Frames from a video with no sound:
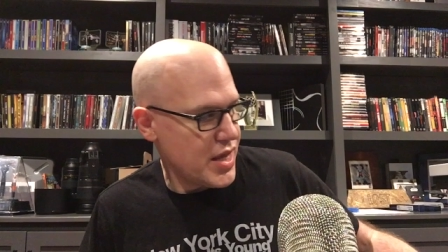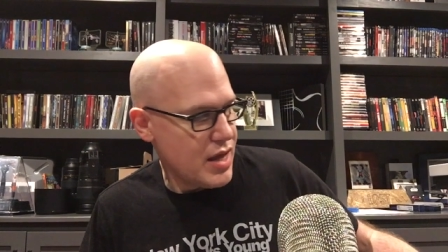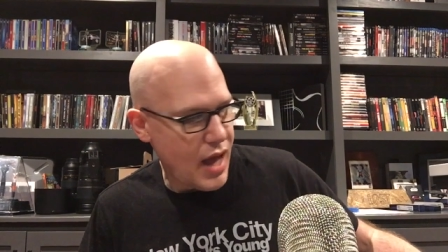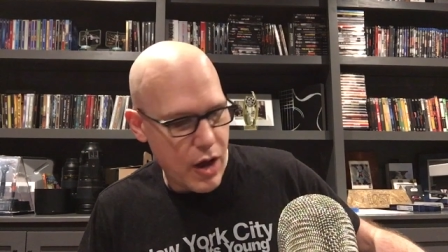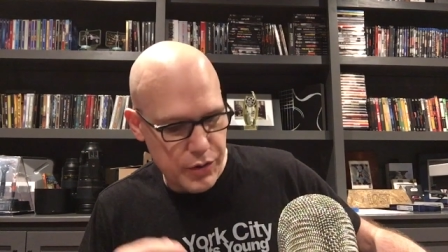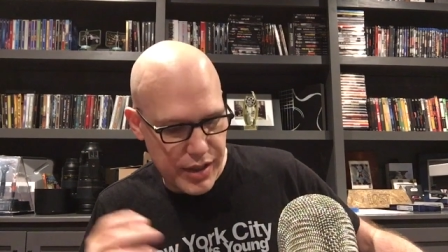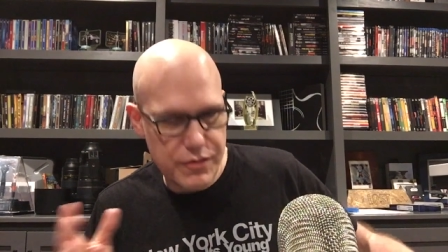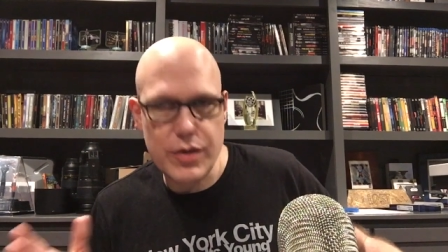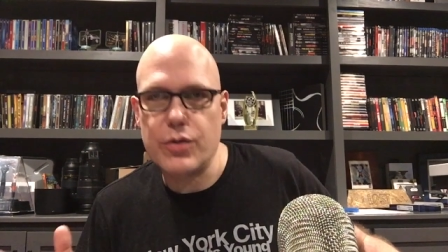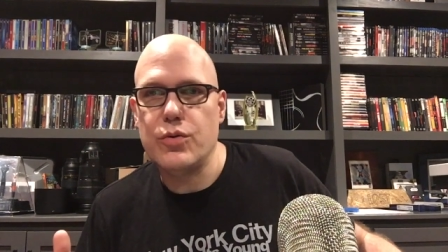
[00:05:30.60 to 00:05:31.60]
I'll give
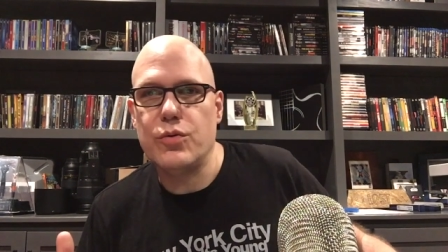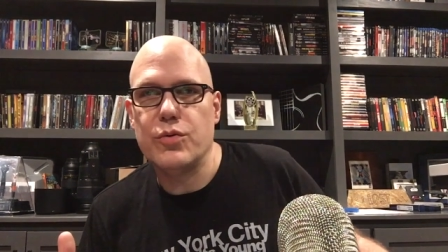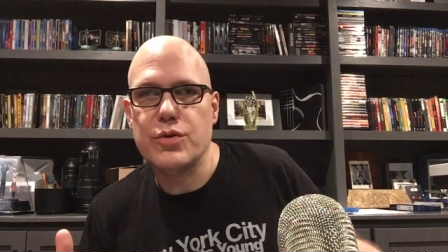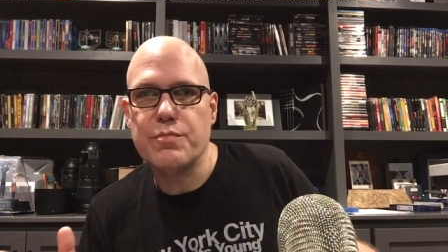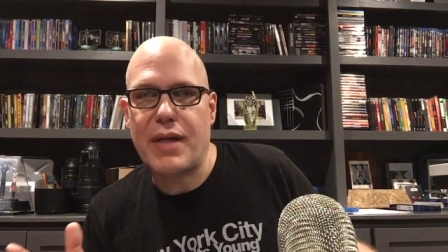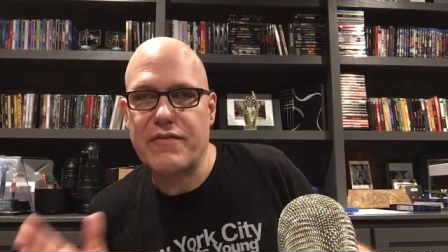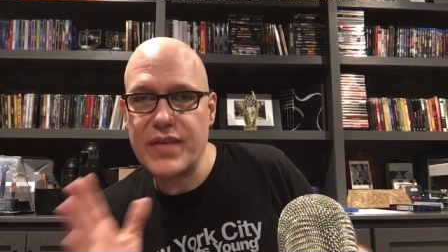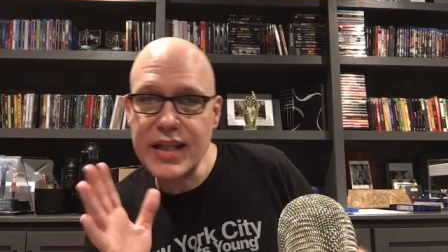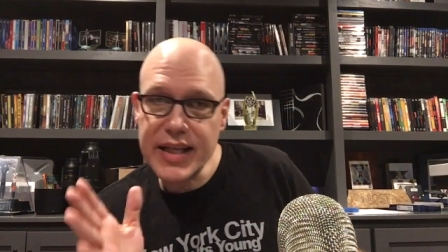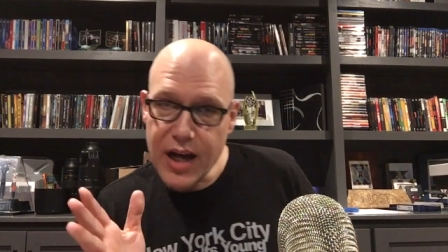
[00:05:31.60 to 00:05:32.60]
you my
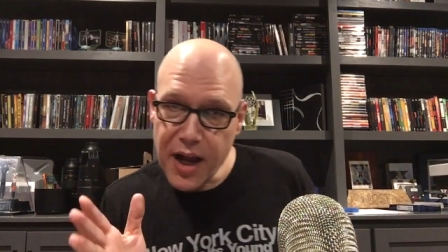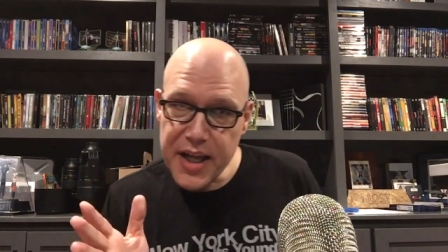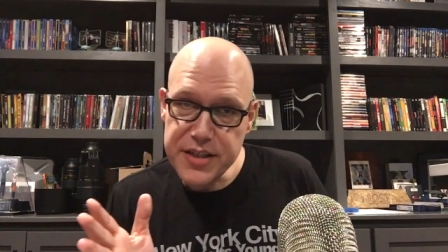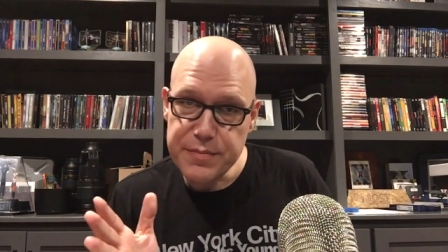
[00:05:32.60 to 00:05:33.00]
feeling on it